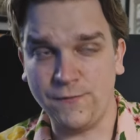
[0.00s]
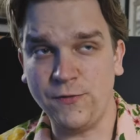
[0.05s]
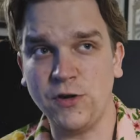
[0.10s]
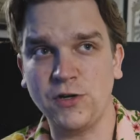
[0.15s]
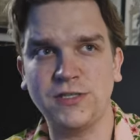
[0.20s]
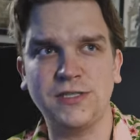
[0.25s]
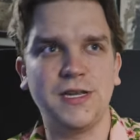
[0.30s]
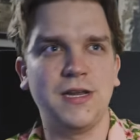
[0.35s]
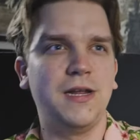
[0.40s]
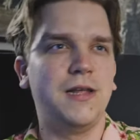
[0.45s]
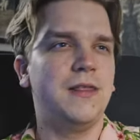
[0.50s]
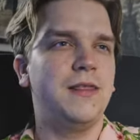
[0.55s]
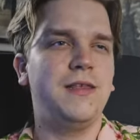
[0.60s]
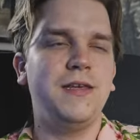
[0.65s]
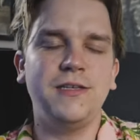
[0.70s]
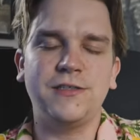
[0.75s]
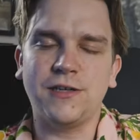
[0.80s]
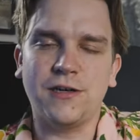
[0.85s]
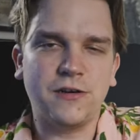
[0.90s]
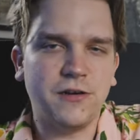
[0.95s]
First,
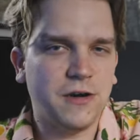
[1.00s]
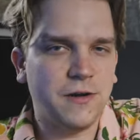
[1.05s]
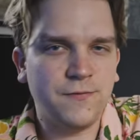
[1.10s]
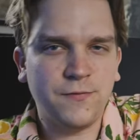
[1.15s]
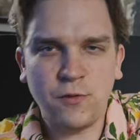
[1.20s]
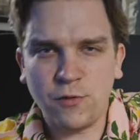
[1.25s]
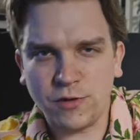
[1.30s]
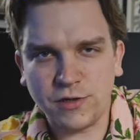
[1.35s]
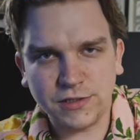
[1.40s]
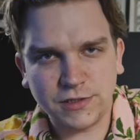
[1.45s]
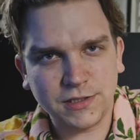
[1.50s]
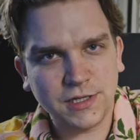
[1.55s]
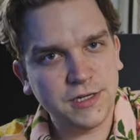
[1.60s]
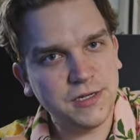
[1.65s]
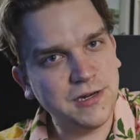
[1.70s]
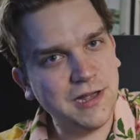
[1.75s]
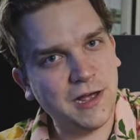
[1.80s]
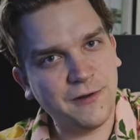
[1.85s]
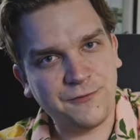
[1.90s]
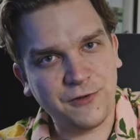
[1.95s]
these are, of course,
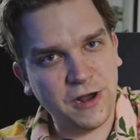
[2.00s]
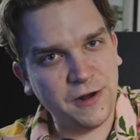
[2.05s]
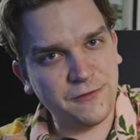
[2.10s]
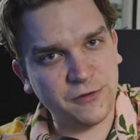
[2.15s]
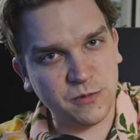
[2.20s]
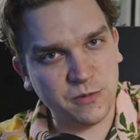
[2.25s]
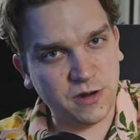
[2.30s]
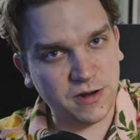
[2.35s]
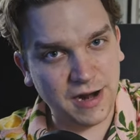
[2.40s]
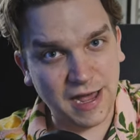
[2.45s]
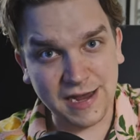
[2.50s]
not for everyone.